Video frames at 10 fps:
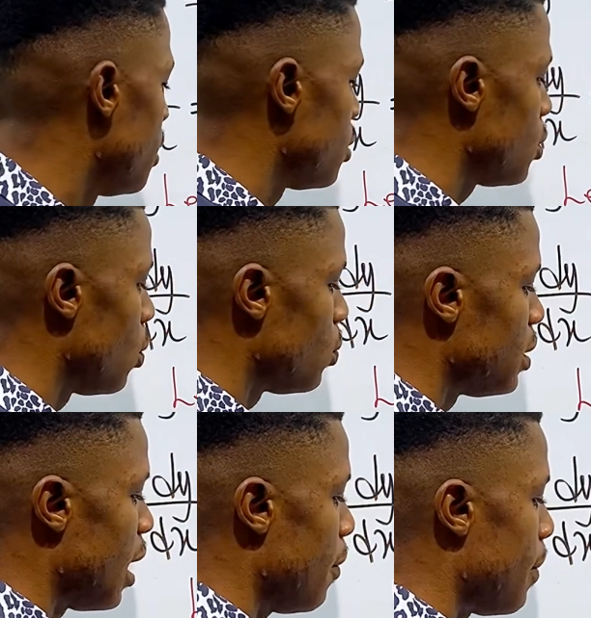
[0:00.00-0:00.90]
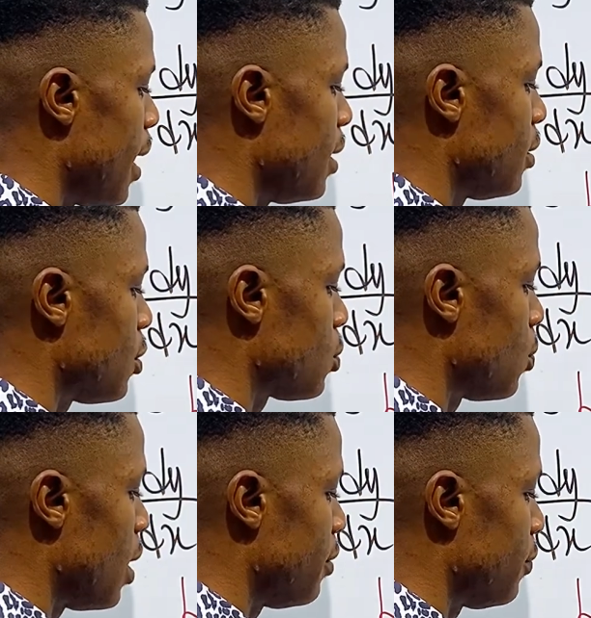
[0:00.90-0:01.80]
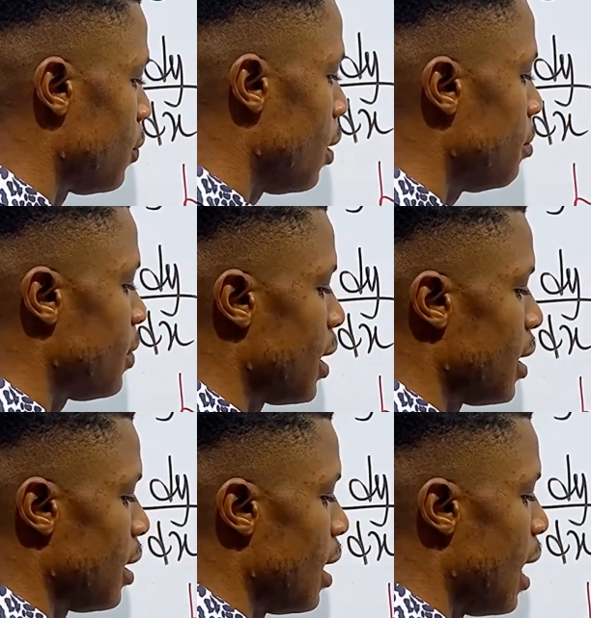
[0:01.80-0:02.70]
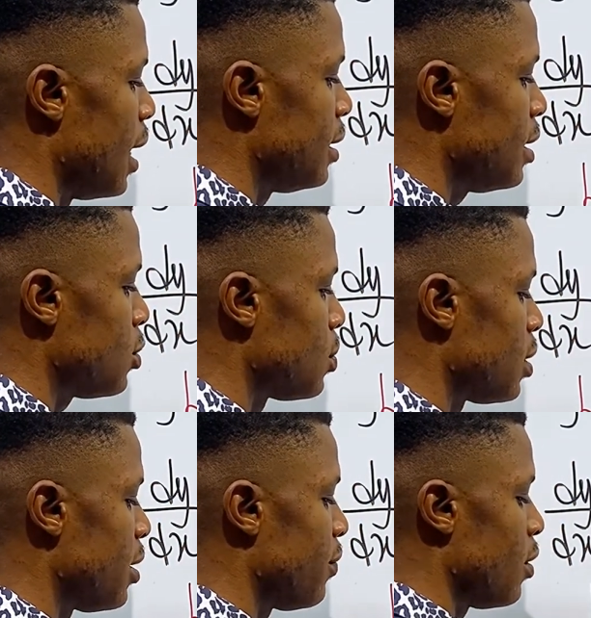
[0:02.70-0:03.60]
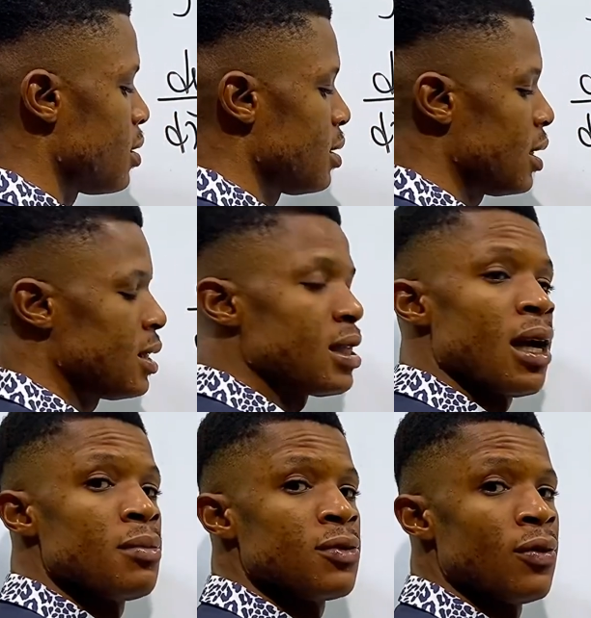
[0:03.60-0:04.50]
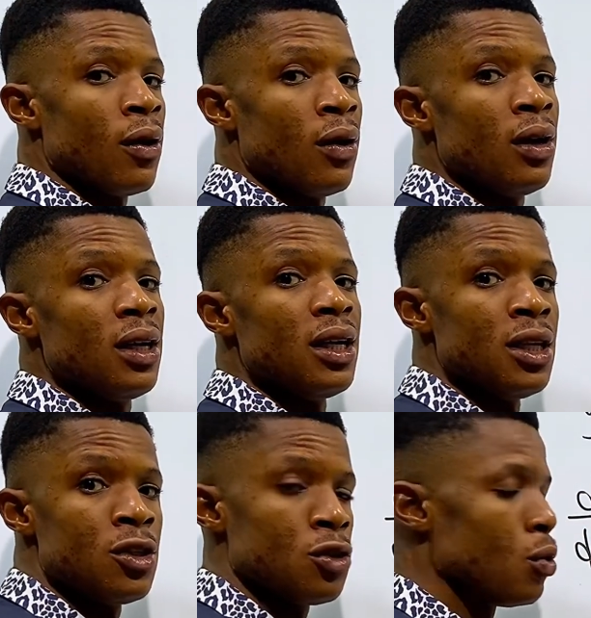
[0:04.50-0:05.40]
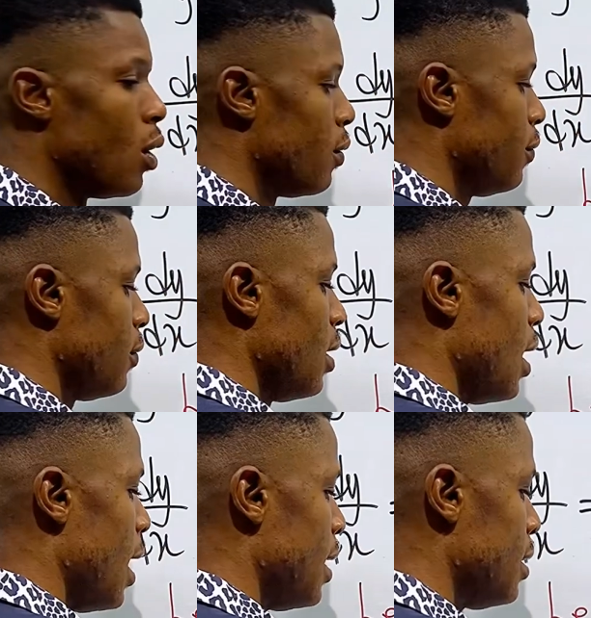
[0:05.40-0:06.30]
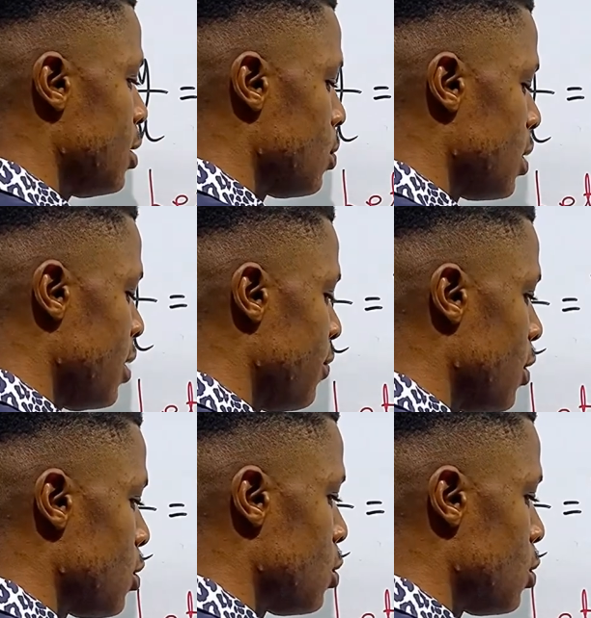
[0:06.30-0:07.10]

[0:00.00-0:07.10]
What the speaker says: So we now minus 1 from 3, and this will give us 3 times 4 is 12, and this will give us